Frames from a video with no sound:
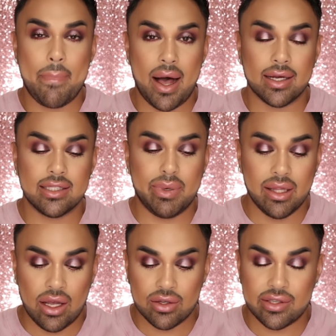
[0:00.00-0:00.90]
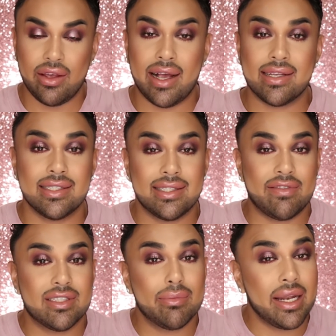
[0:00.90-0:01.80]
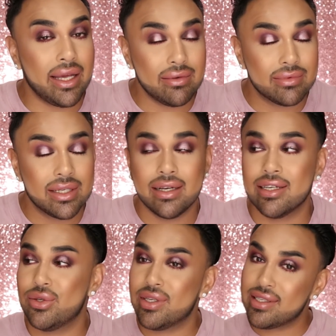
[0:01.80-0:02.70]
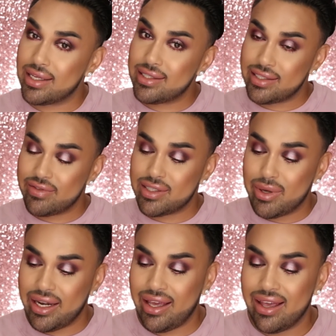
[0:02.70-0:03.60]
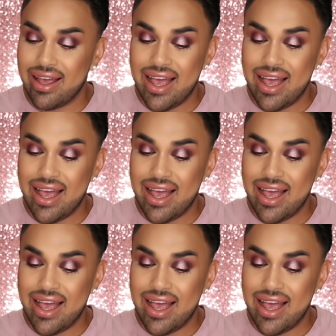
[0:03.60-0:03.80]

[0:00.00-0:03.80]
box below so that you guys can save some money, because who doesn't like to save some money?